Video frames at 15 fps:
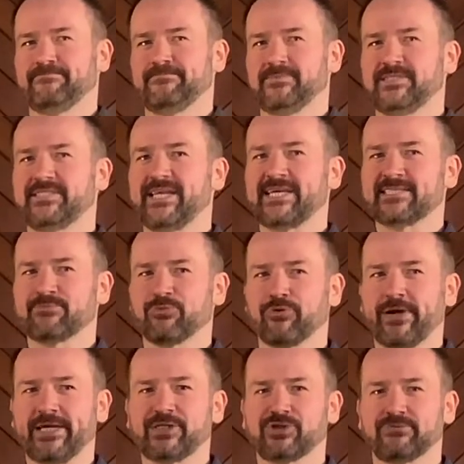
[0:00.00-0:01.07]
It's
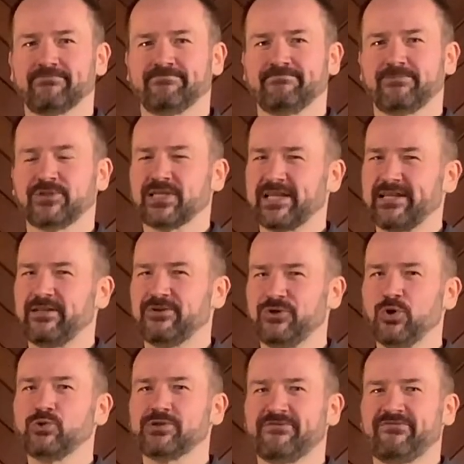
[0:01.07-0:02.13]
desperation. There's a little
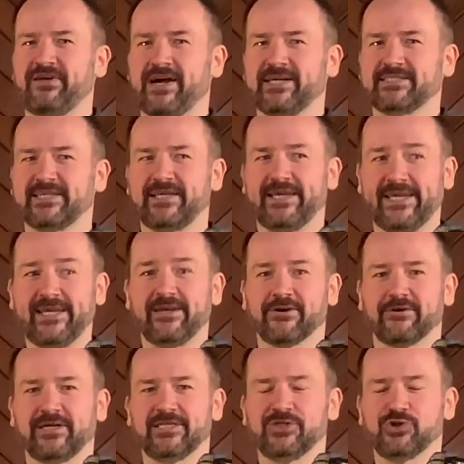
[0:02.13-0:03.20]
note of that
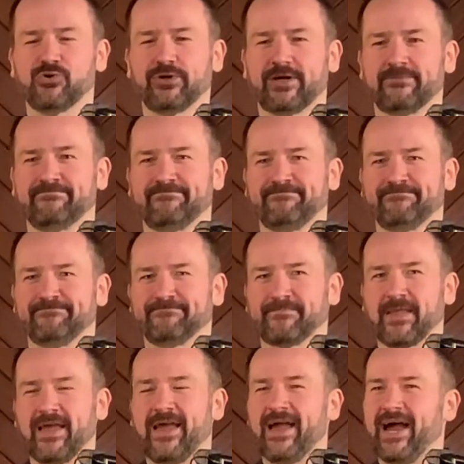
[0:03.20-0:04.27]
here in Jonah.
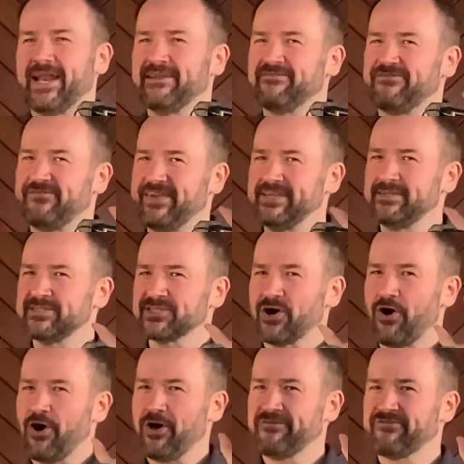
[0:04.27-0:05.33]
And it feels
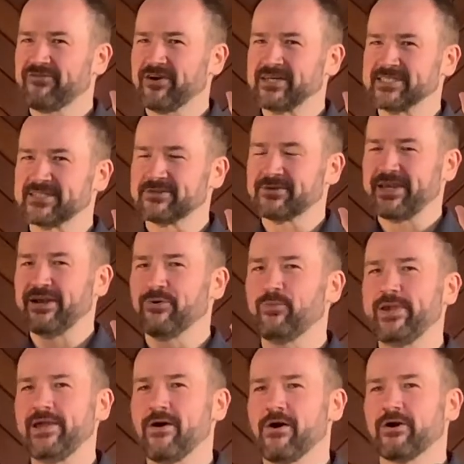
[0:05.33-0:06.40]
odd for us. Here
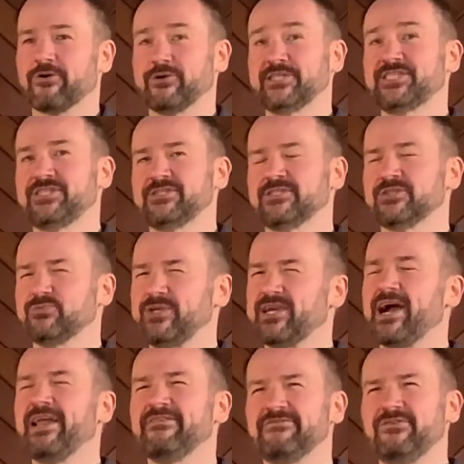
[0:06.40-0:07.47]
we are, Christians. We
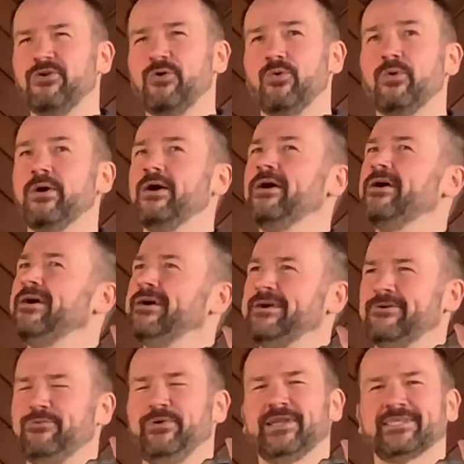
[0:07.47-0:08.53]
kind of know,
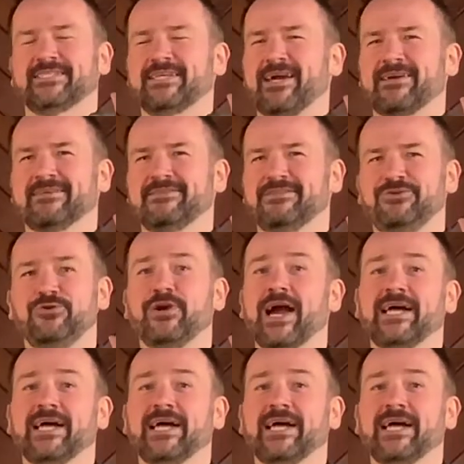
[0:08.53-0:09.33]
wait a second, you